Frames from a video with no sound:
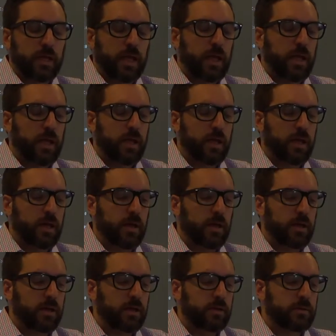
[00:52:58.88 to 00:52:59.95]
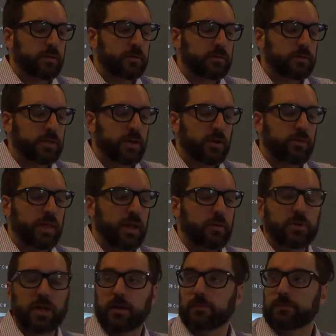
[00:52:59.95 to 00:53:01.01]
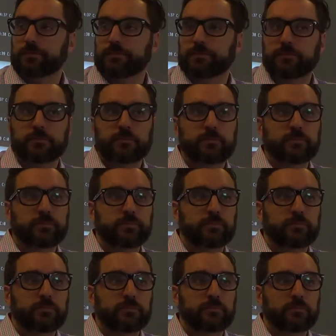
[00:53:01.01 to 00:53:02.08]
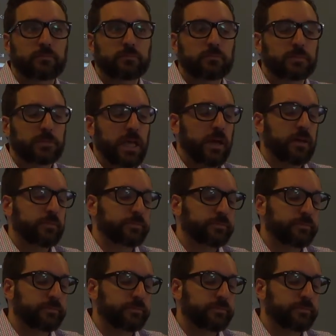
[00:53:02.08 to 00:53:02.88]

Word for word: and you know, then I'm done. Okay?